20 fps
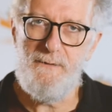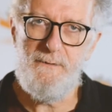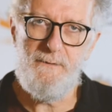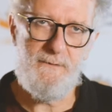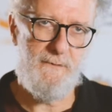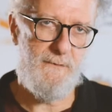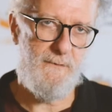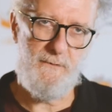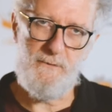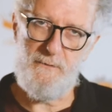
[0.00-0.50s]

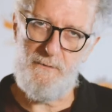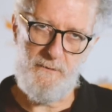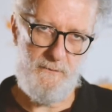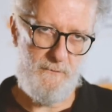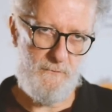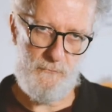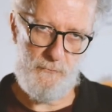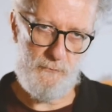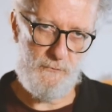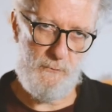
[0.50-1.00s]

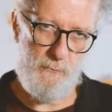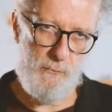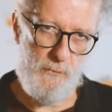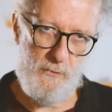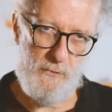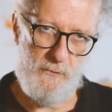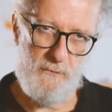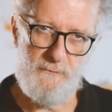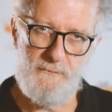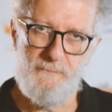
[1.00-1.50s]
to the
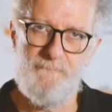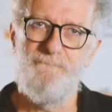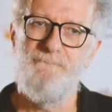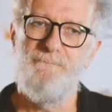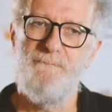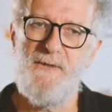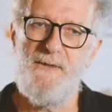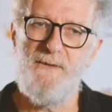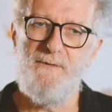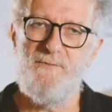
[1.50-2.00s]
world.
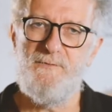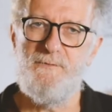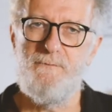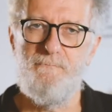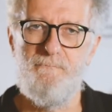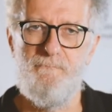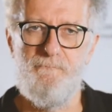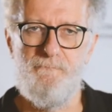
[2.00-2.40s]
Thanks.